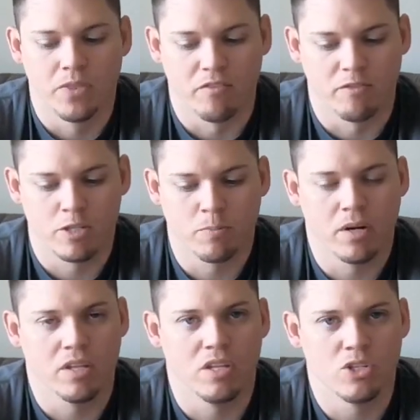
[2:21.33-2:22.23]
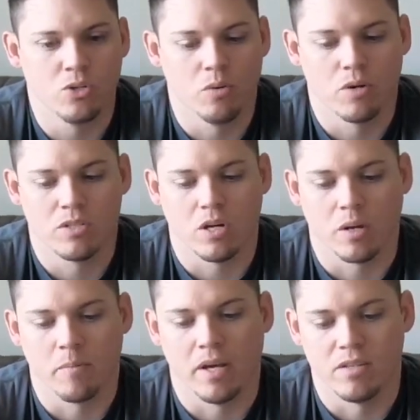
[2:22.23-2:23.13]
The first part of this shoe I want to talk
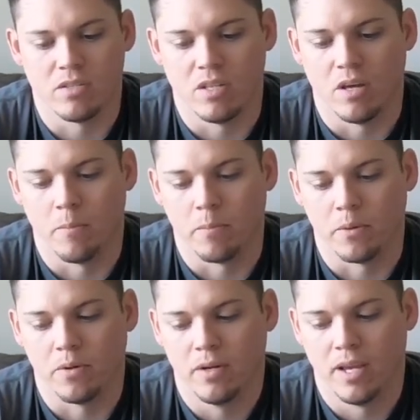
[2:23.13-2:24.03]
about is the upper.